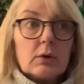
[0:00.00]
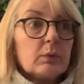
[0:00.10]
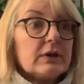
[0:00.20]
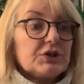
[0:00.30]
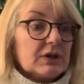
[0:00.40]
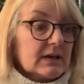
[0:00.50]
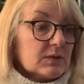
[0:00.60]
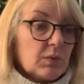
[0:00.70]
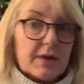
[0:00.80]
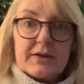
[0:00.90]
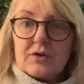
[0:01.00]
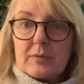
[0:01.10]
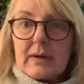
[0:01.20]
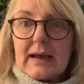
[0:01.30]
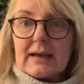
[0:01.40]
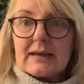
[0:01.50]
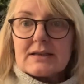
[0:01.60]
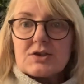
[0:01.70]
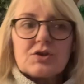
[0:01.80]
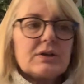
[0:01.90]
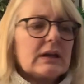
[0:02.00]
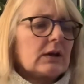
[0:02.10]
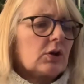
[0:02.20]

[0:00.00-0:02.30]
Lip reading: which is what the other blanket's done in.